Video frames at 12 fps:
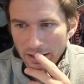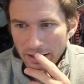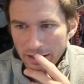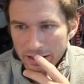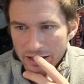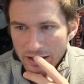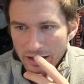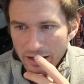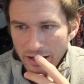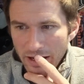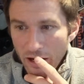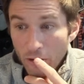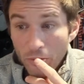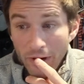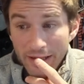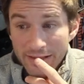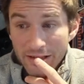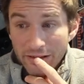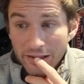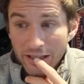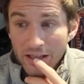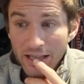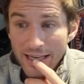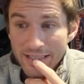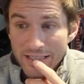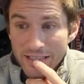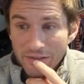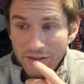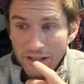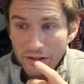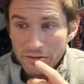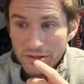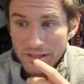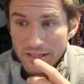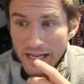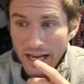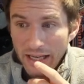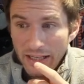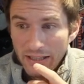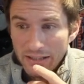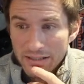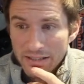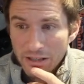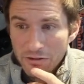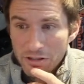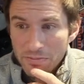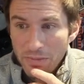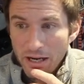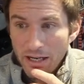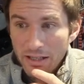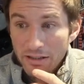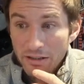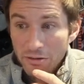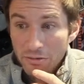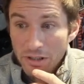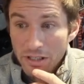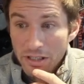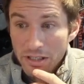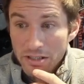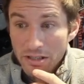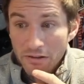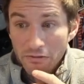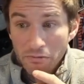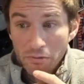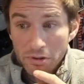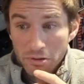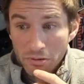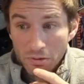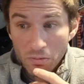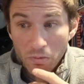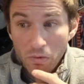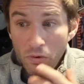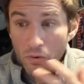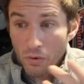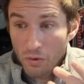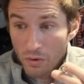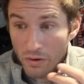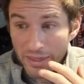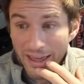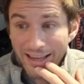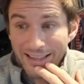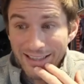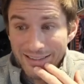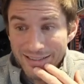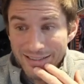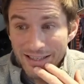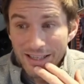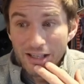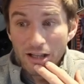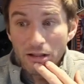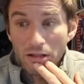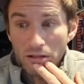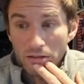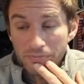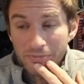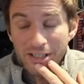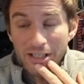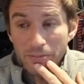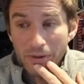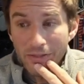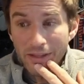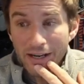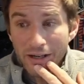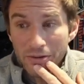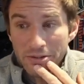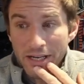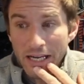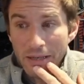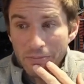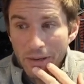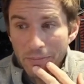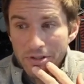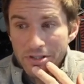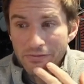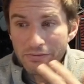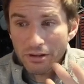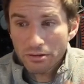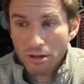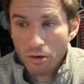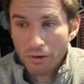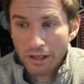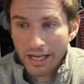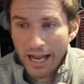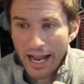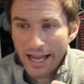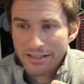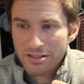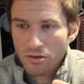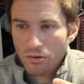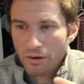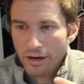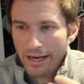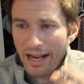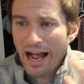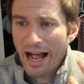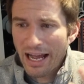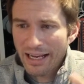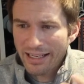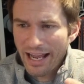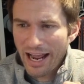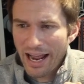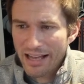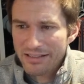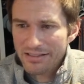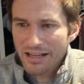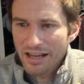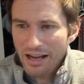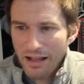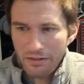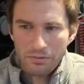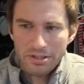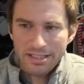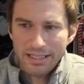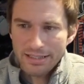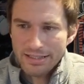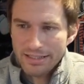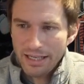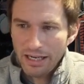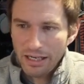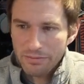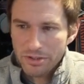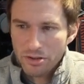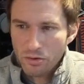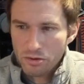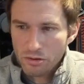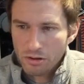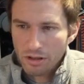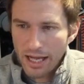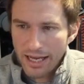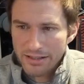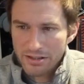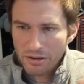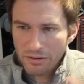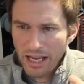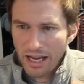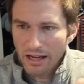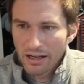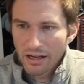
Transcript: Each of the hereditary classes of Hindu society distinguished by degrees of ritual. That gets deep, and then it goes on, members of the lower caste or a high caste, and then we see it synonym social class. So yeah,